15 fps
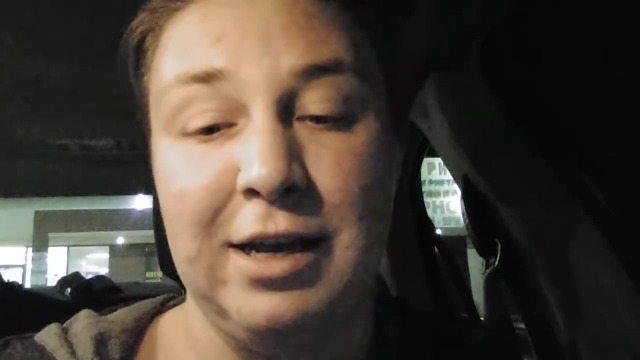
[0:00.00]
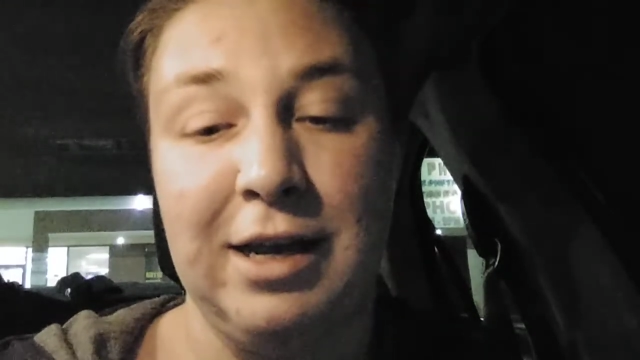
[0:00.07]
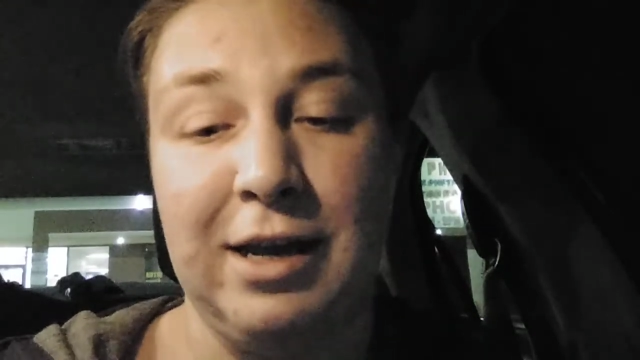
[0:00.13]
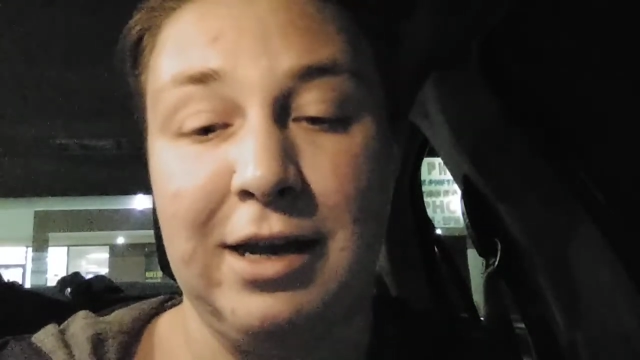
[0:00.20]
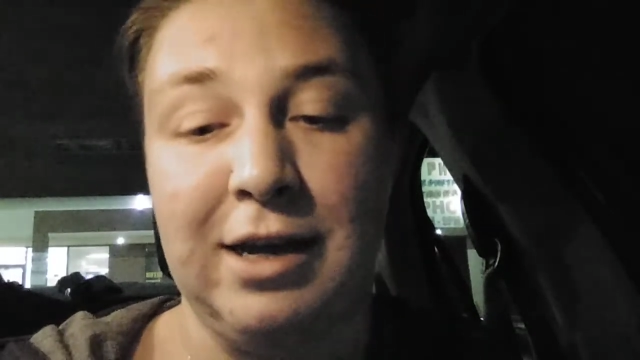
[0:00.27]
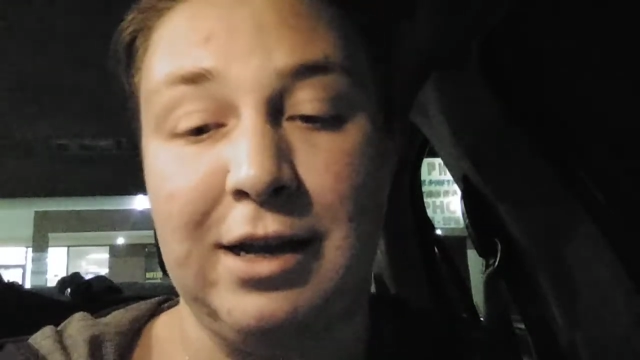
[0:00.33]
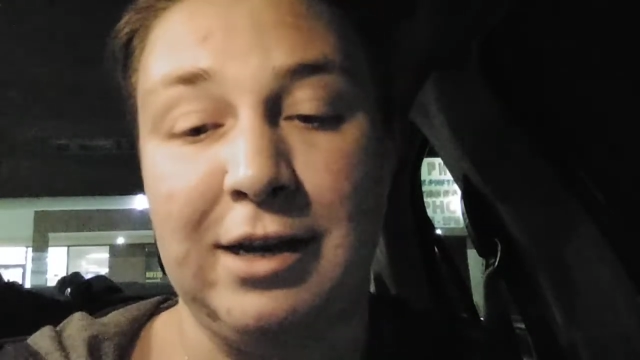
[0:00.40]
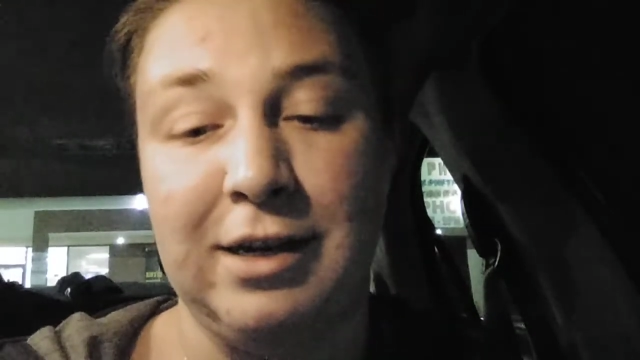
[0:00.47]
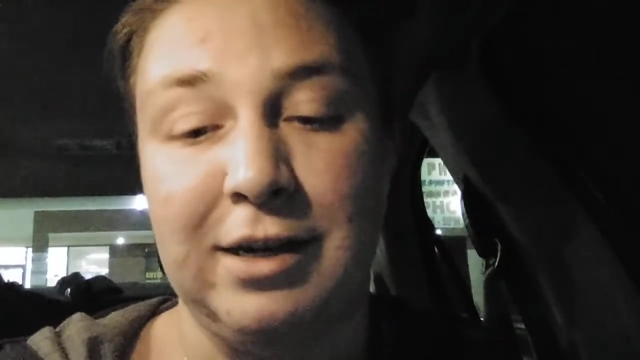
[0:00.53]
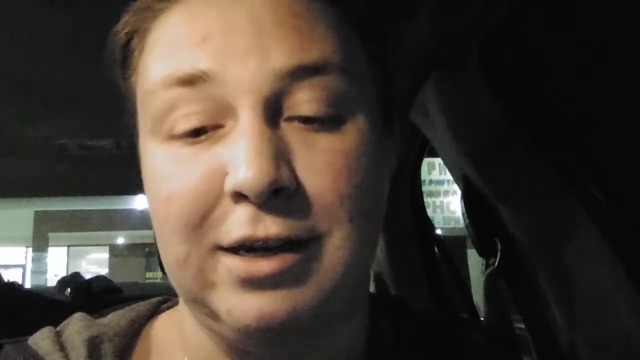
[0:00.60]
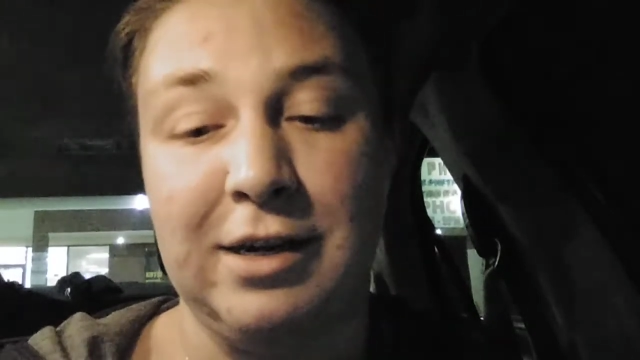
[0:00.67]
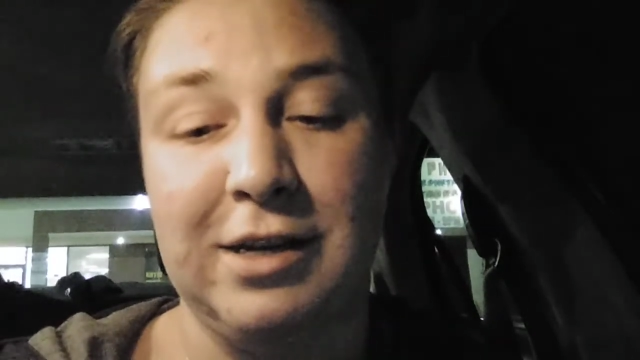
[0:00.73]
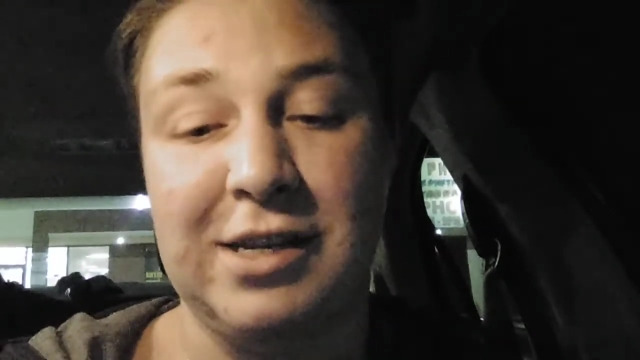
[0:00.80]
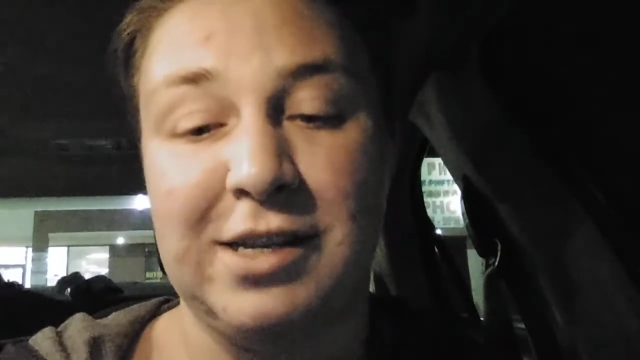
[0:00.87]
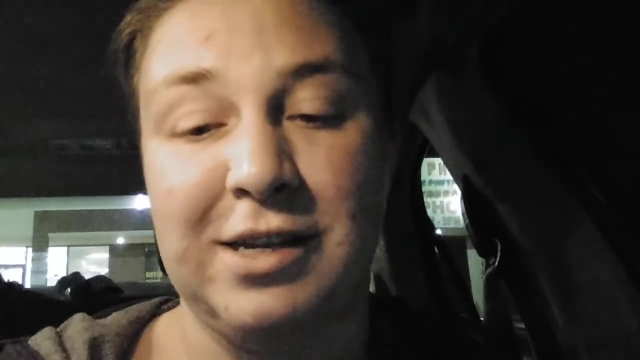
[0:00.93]
and
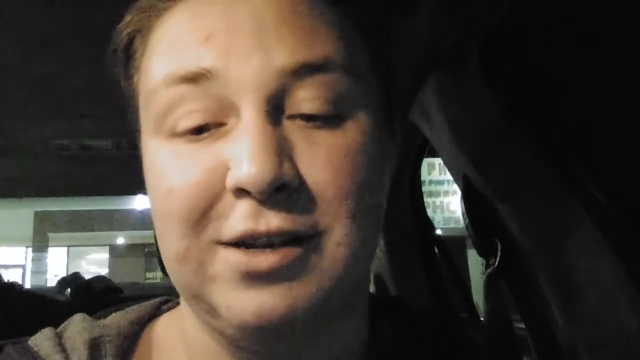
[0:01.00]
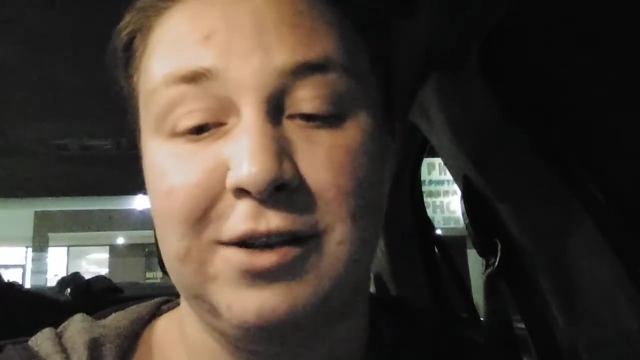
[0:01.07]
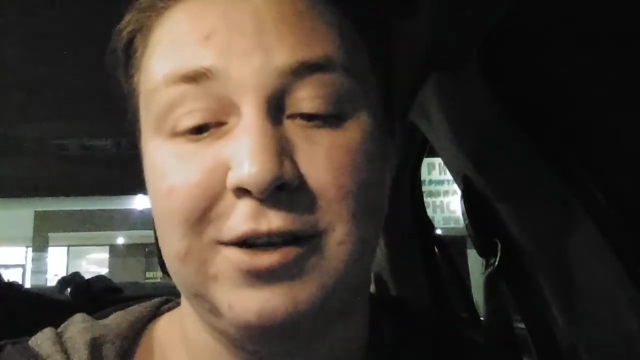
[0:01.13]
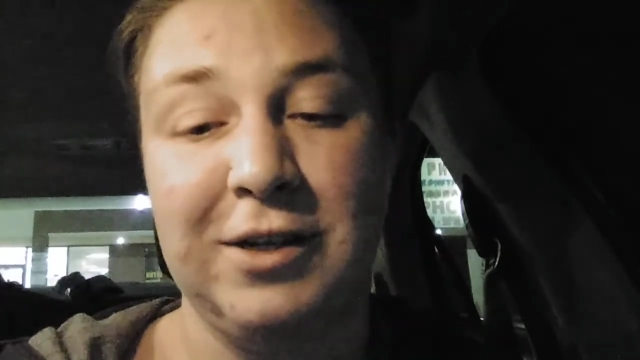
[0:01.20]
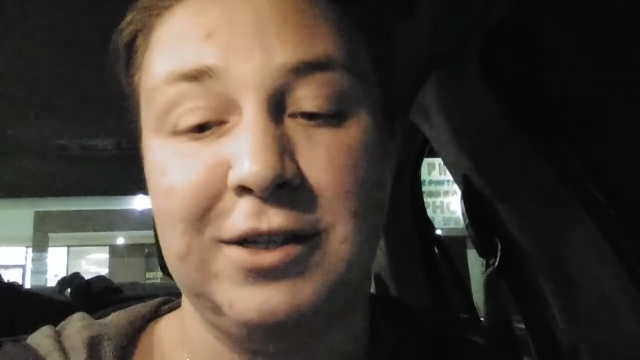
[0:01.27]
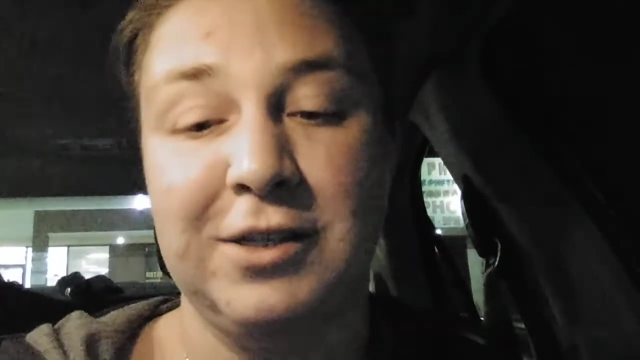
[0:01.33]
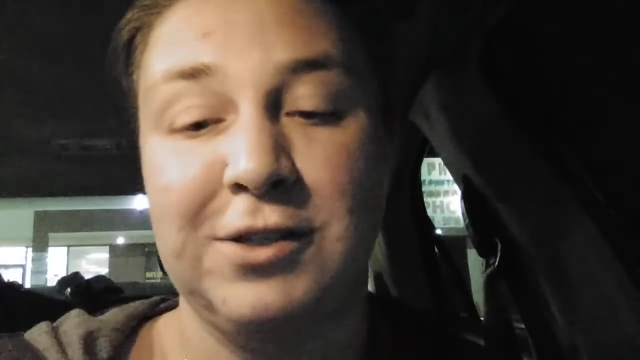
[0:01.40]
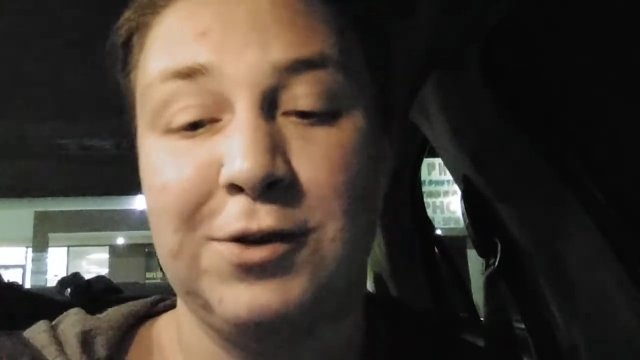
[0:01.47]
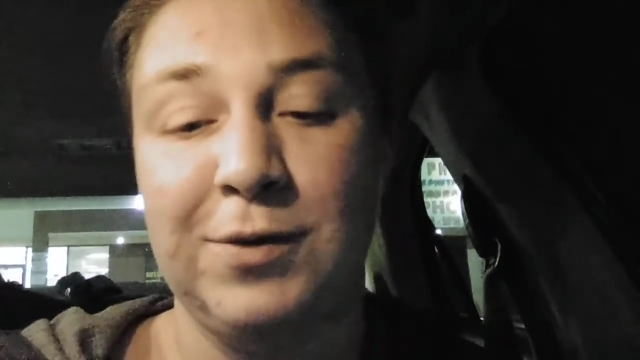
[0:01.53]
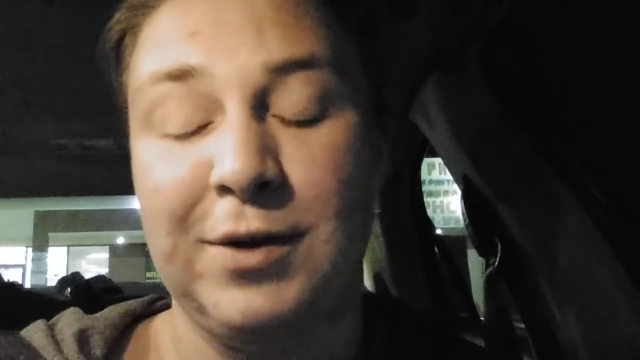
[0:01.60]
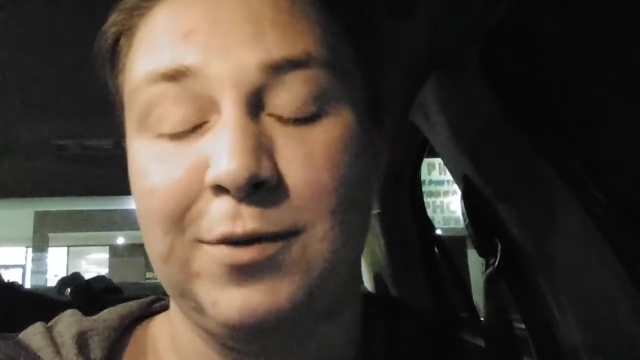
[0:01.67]
so